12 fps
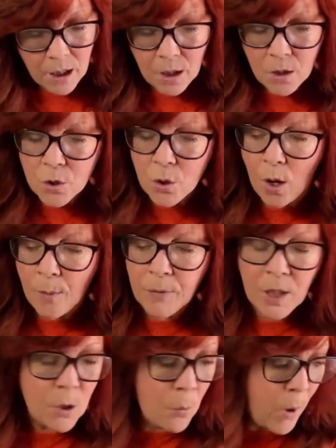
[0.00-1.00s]
So I'm going
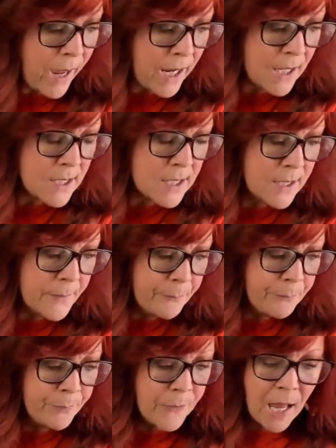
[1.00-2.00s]
to wait.
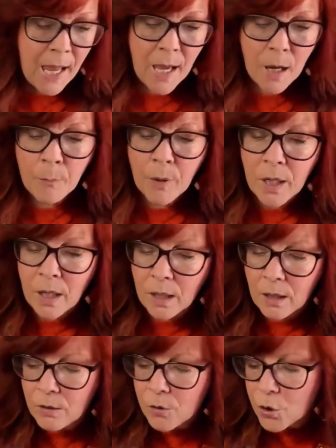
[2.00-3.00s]
I'm going to
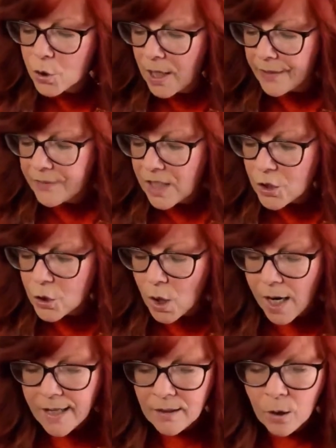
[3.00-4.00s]
let these
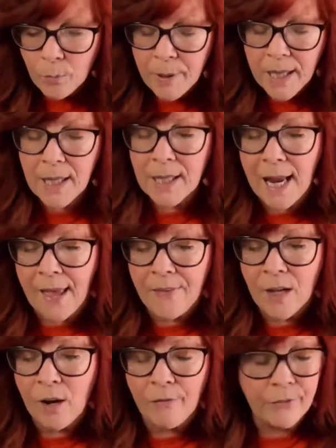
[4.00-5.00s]
dry a little bit, and then
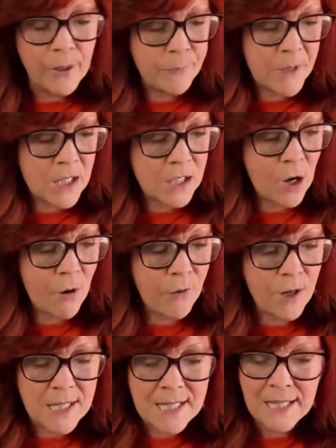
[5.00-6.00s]
I'll flip this over
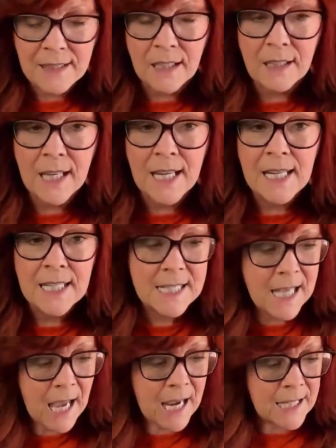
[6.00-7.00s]
and set the lid
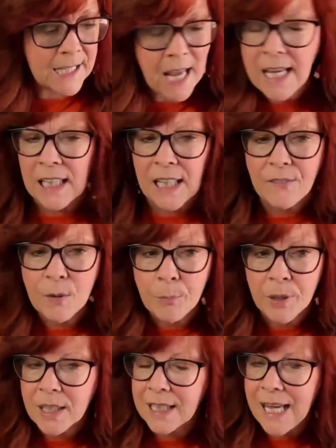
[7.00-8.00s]
inside. And I could even put
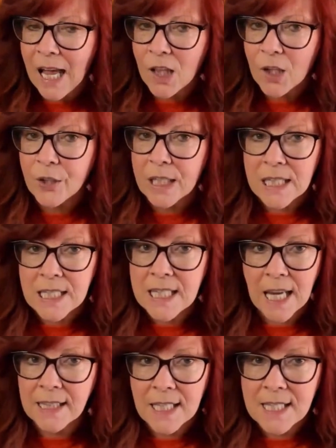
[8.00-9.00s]
a gallery
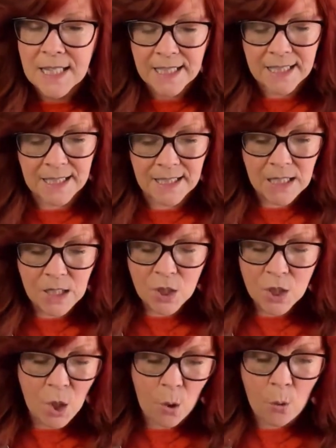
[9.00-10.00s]
inside this lid.
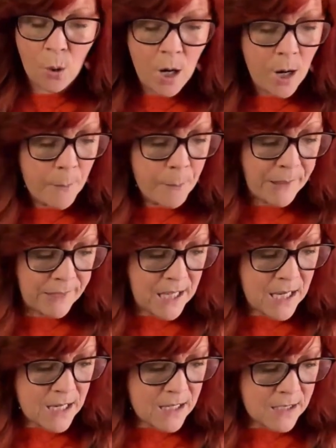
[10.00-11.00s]
So, but
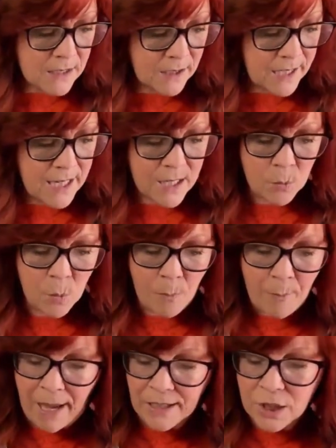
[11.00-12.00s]
this lid will
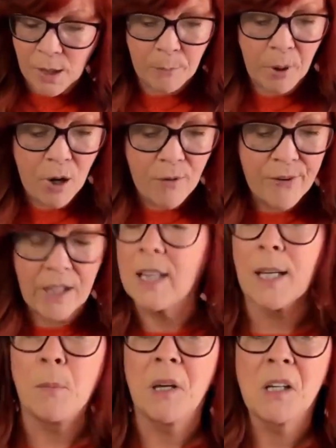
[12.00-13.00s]
match up perfectly
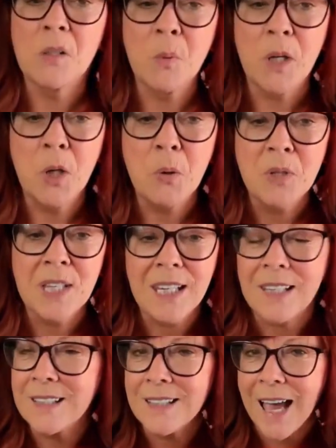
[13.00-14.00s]
because we use the
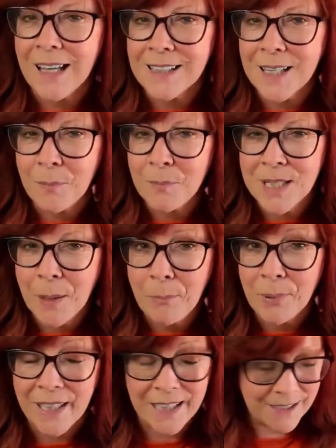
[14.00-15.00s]
exact same
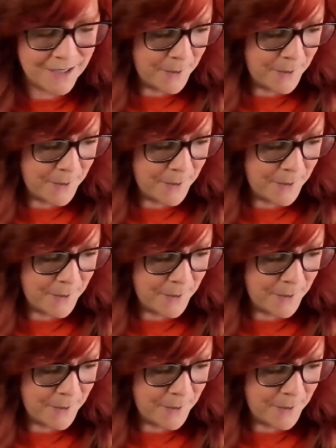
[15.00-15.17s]
template.